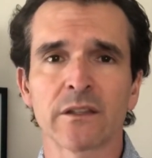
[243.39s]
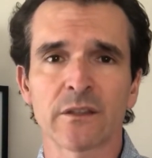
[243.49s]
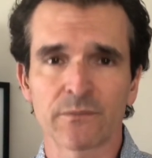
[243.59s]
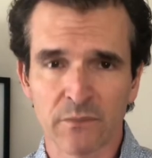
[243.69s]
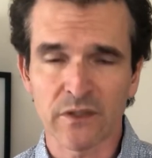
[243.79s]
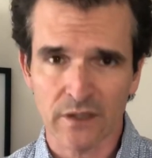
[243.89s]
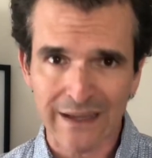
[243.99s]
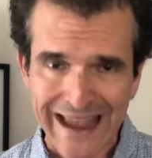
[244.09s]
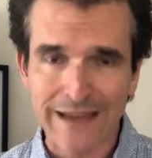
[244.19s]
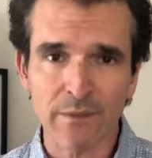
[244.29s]

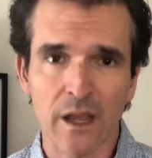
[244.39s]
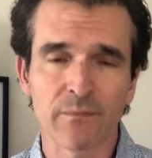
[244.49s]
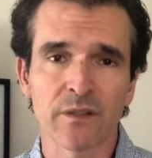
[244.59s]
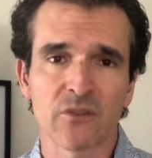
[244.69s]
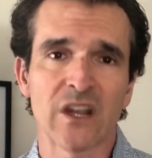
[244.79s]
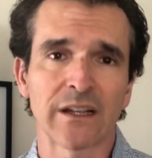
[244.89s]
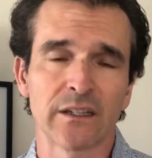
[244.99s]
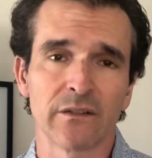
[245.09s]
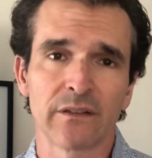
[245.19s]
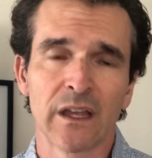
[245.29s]

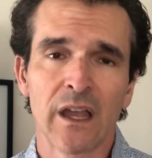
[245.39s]
subjective.